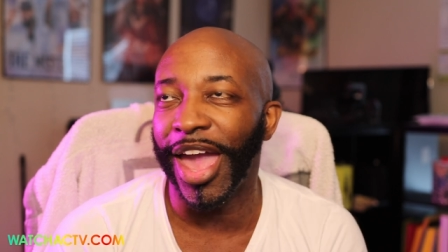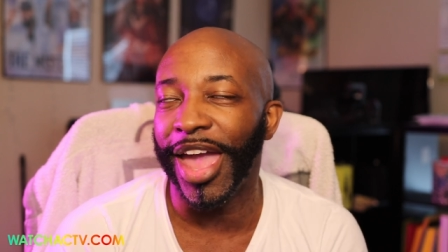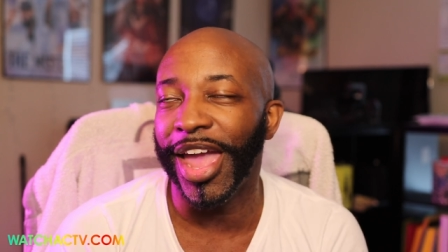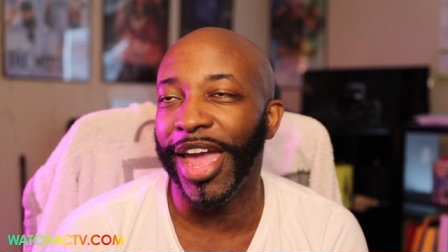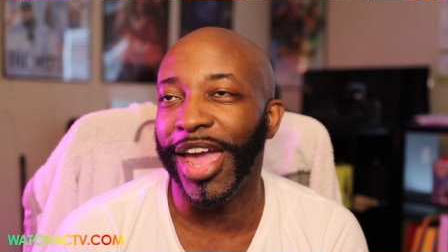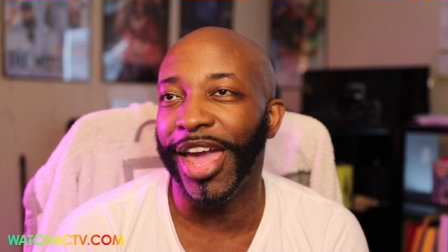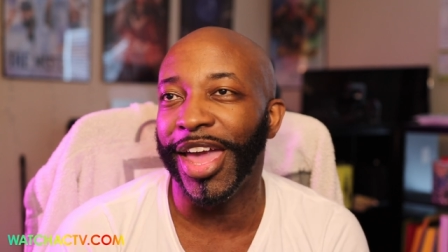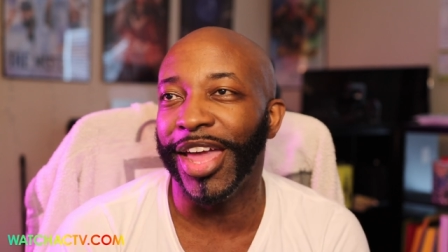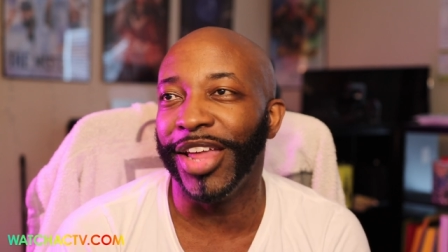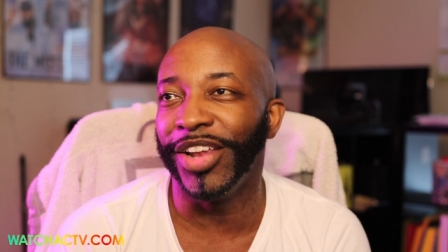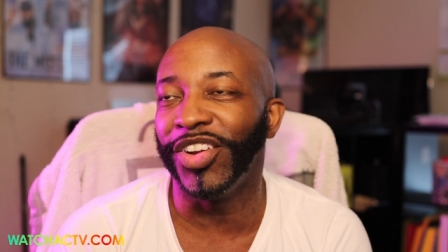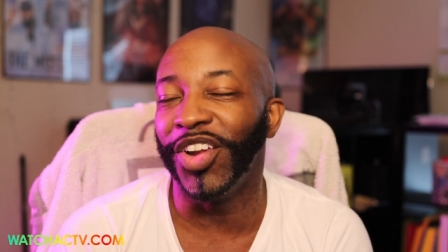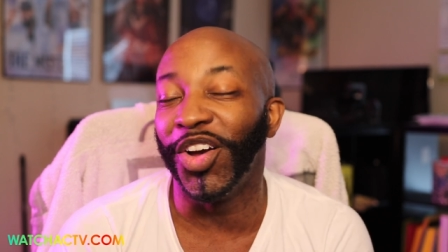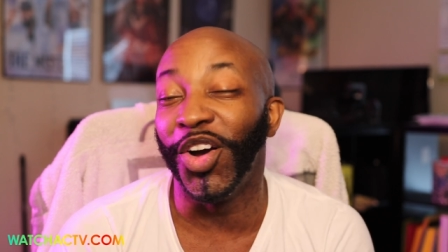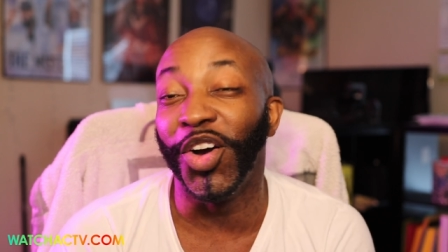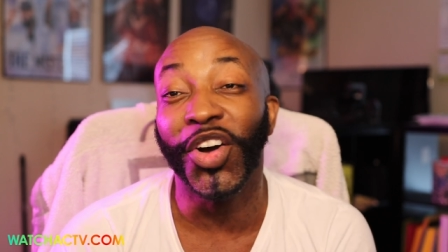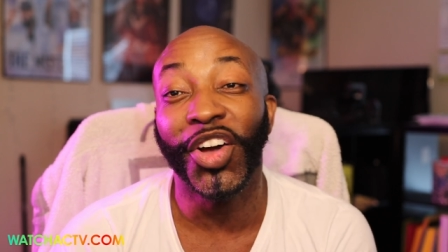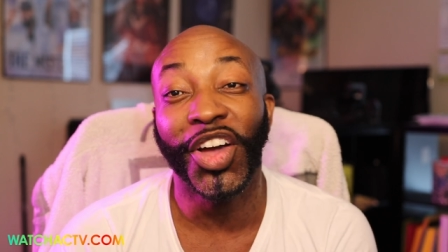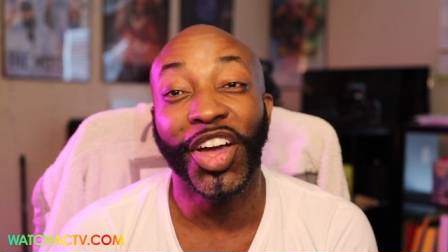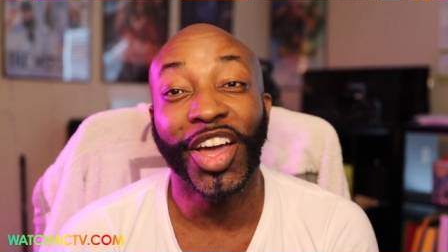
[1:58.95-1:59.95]
And, you
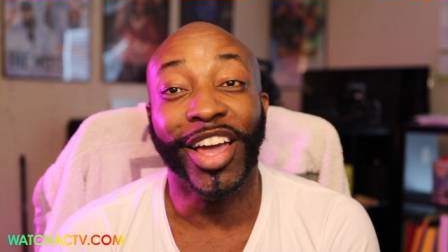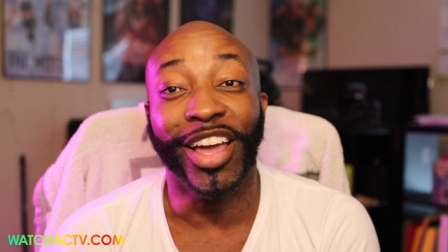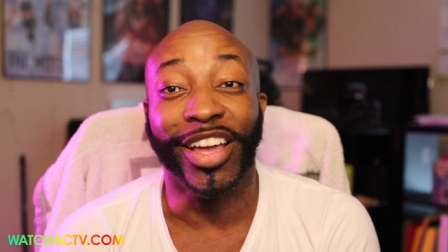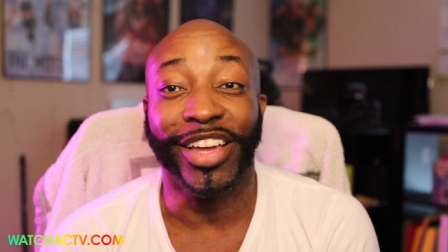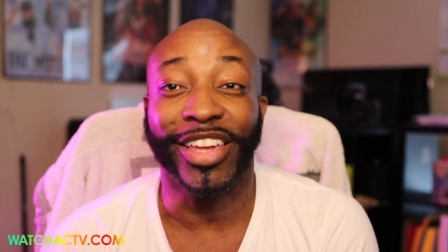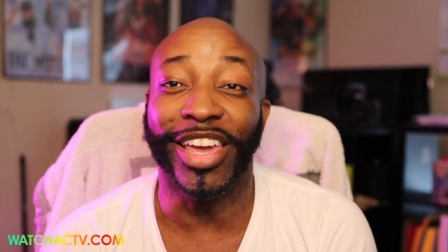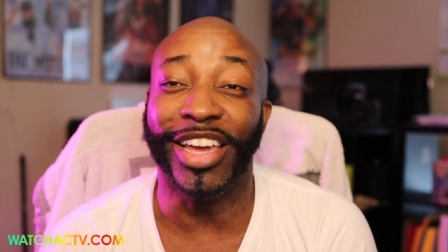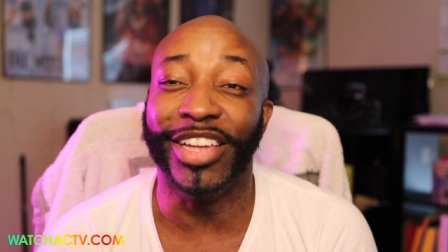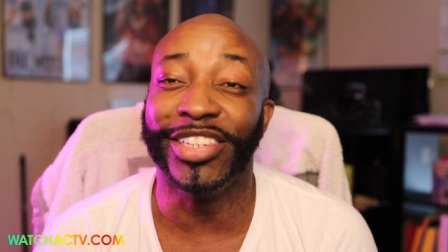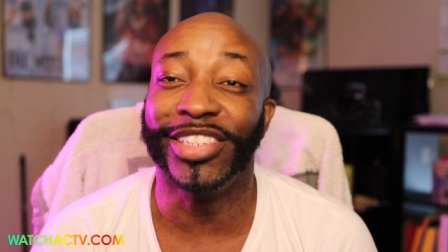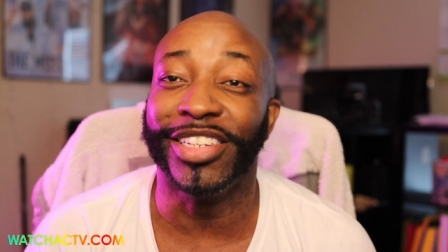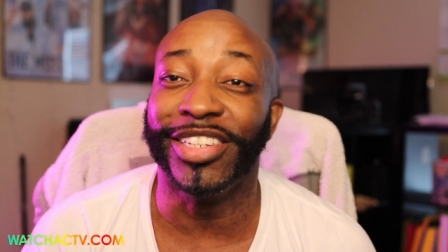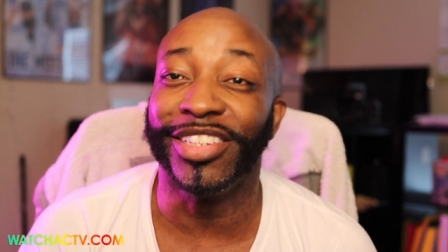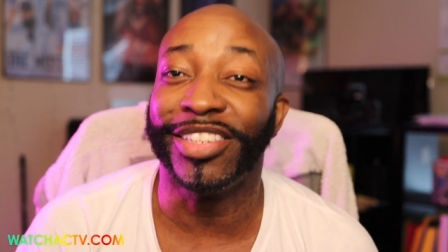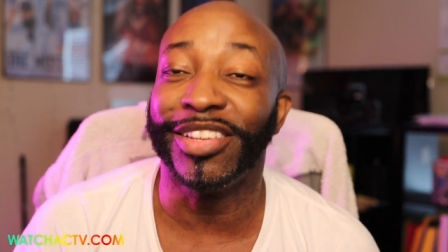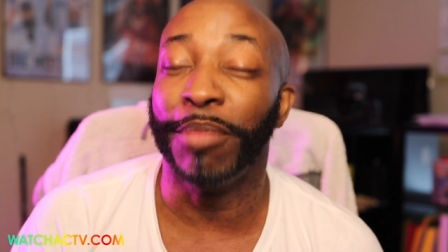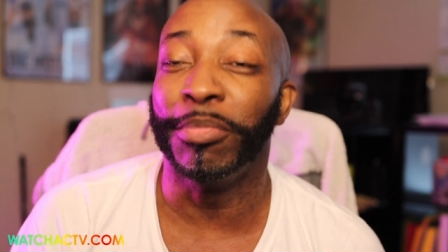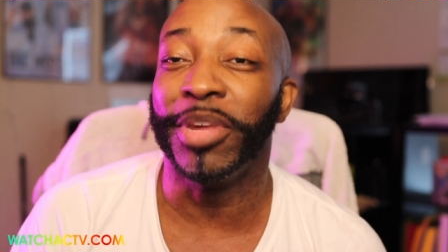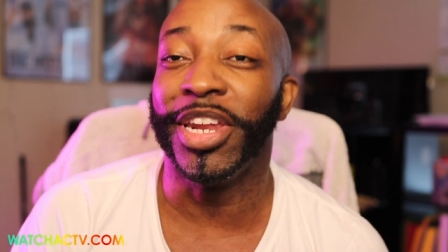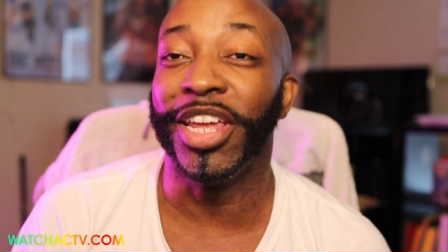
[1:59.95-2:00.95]
know, Kaycee is
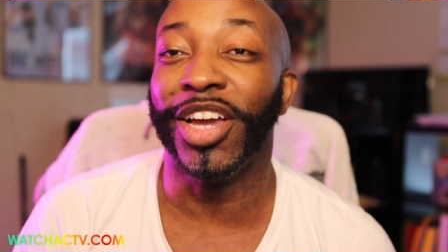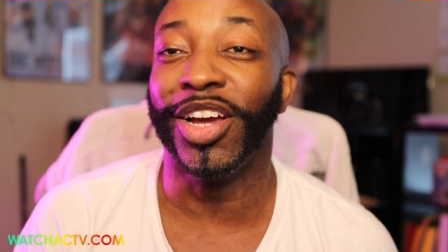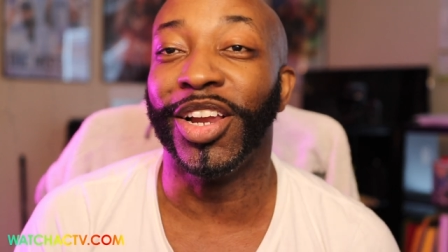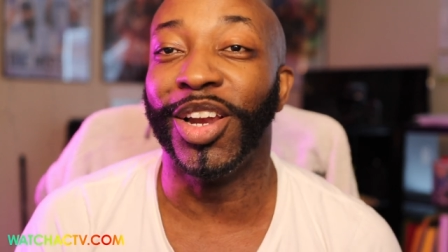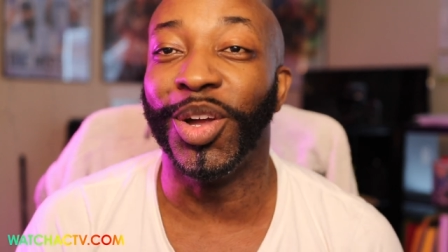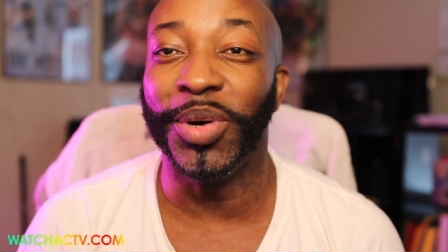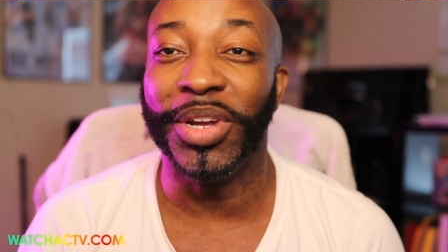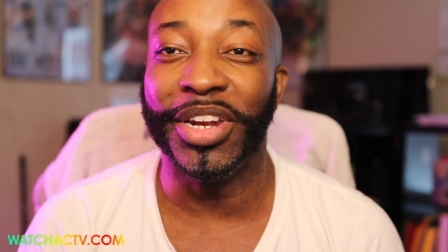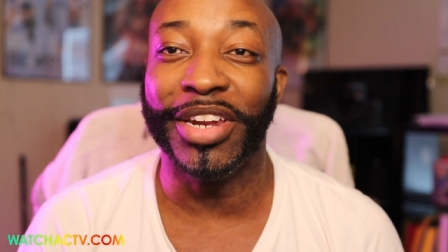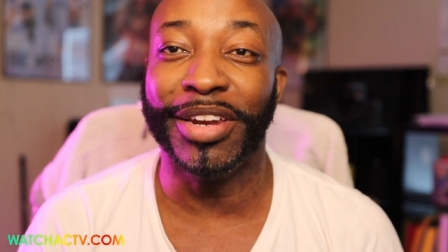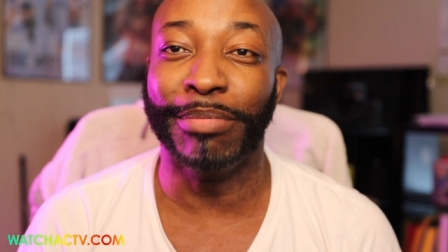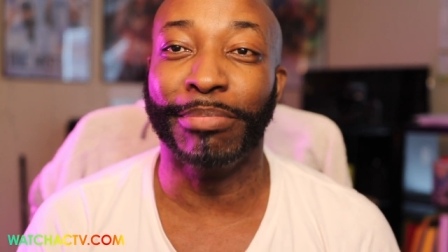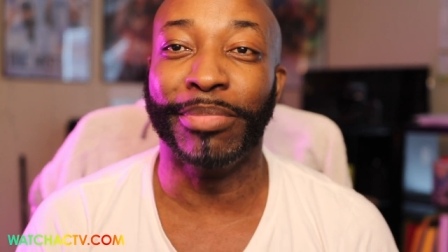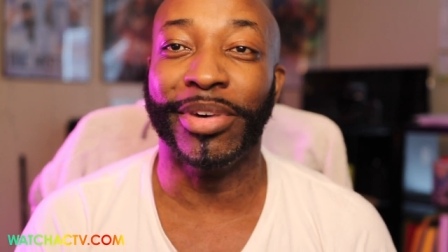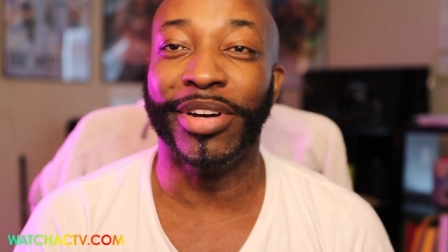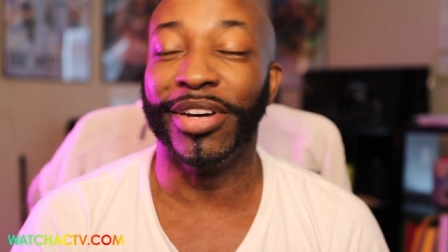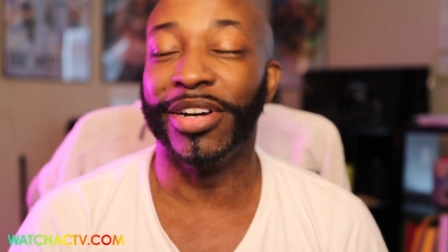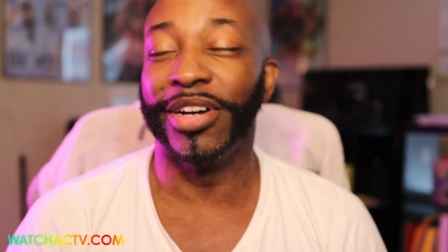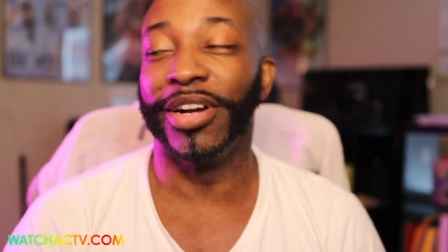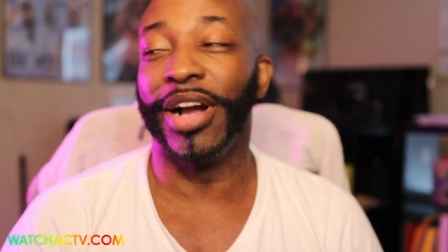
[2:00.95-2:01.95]
coming in gloating in the
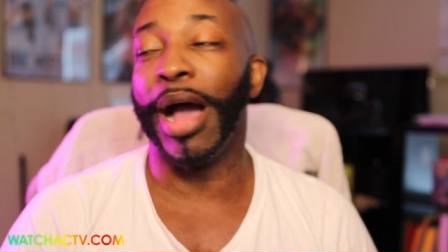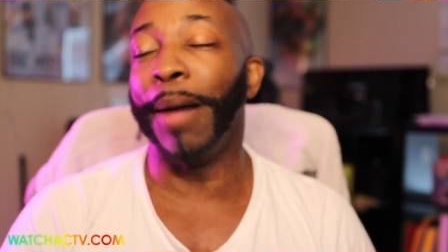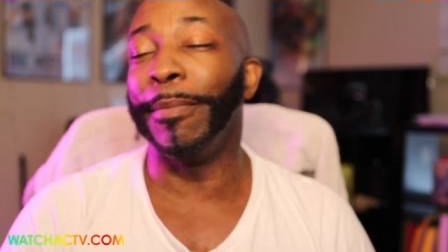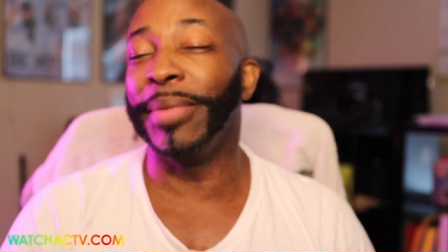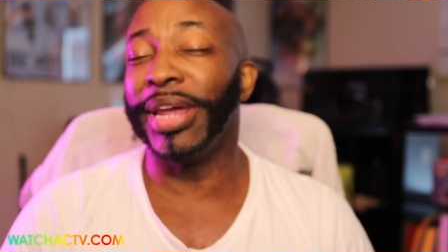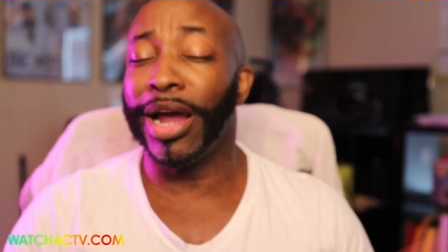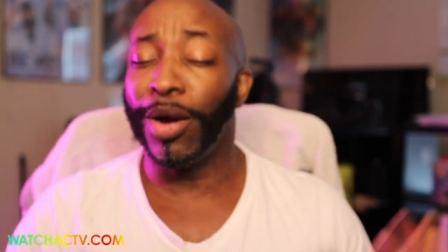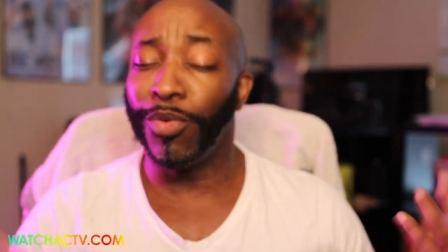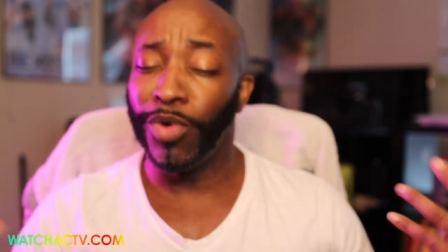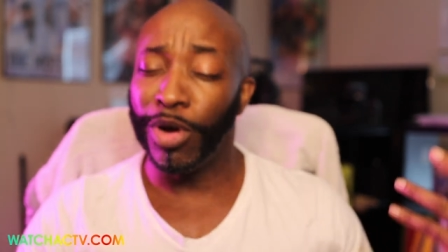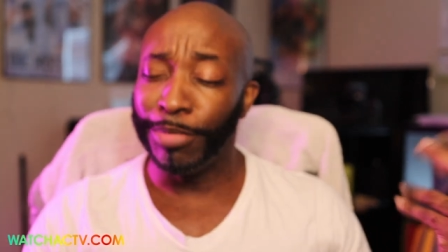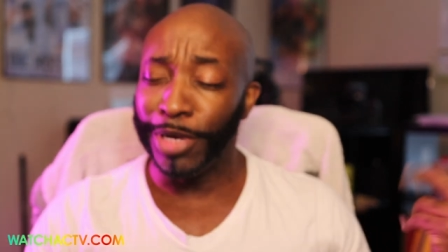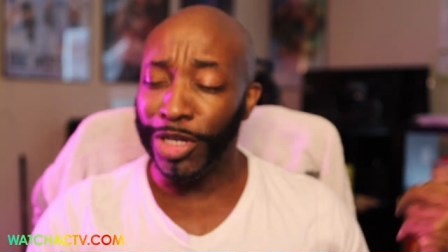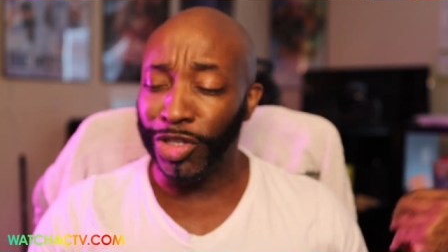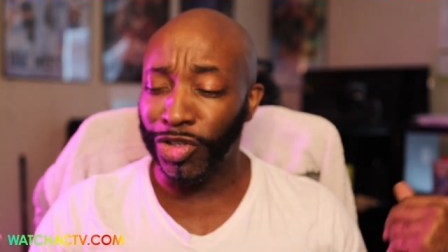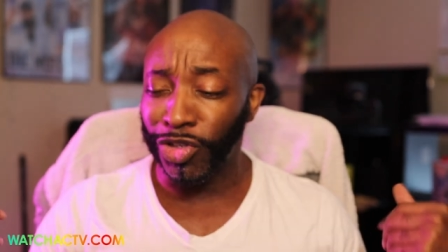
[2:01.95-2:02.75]
mug. I mean, I will be